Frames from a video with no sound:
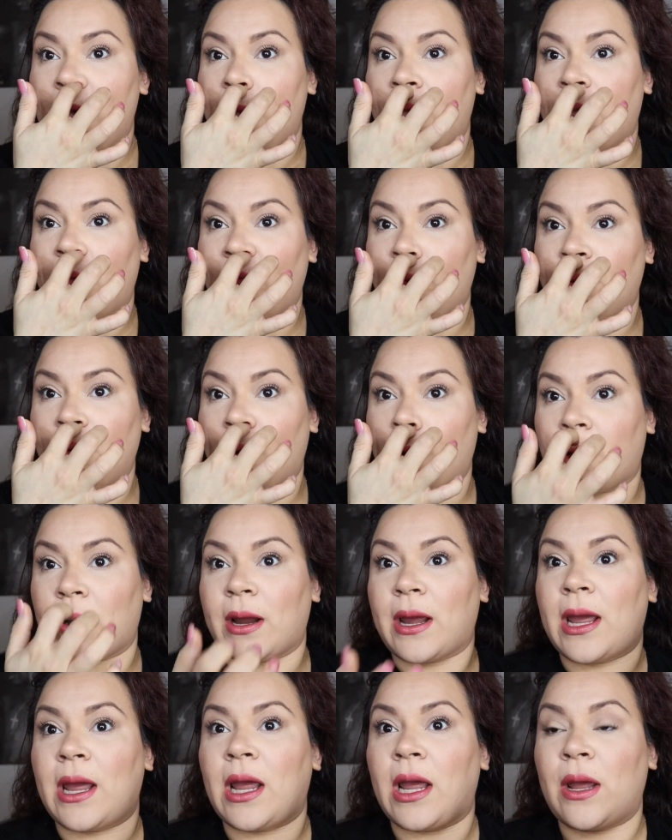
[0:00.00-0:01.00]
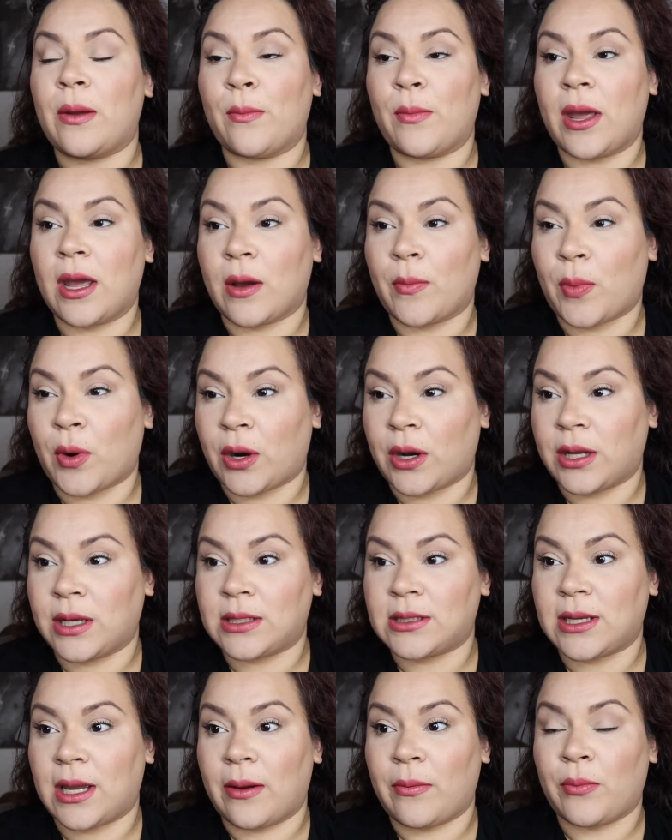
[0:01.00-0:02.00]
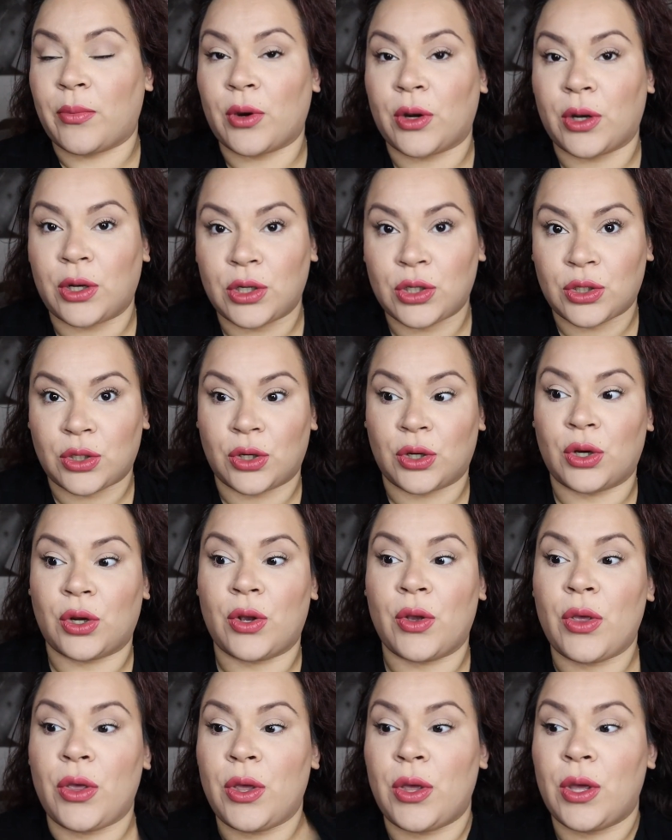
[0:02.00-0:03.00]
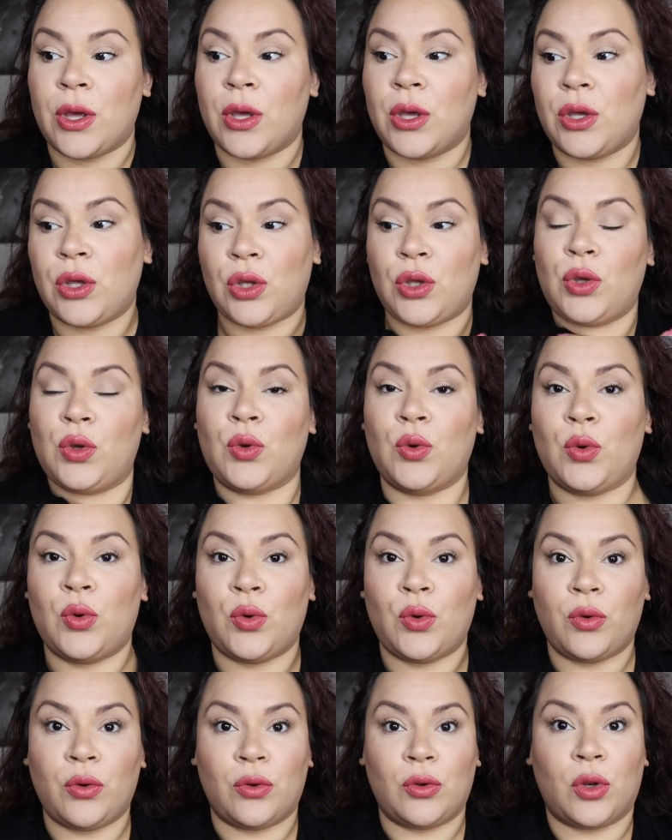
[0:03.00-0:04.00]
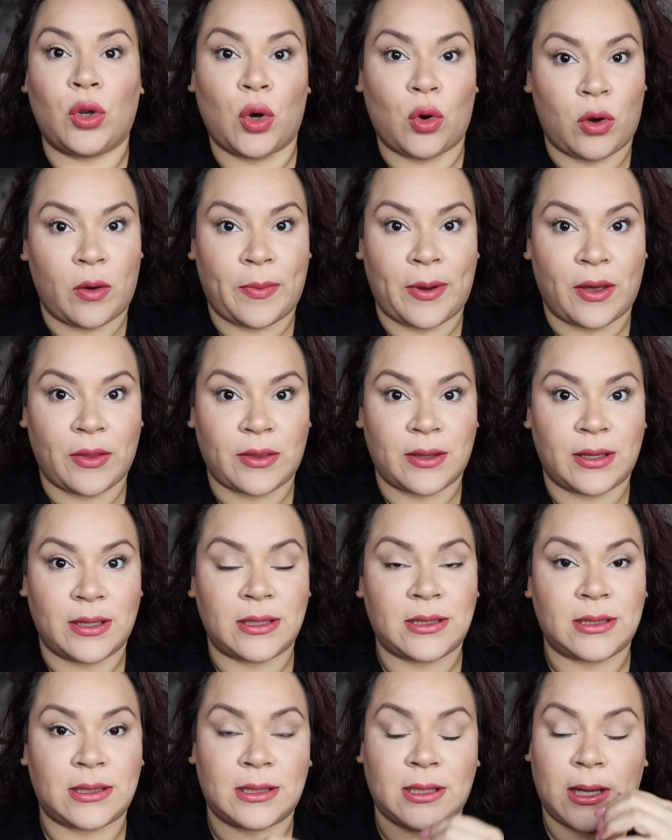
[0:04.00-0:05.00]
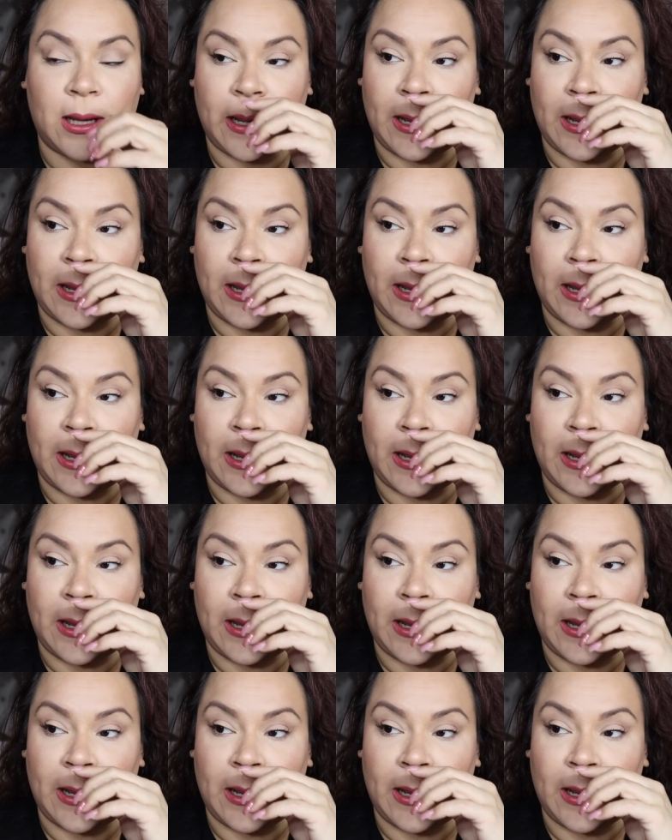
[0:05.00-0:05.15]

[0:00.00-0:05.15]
If you are a makeup artist, I'm pretty sure you know about this.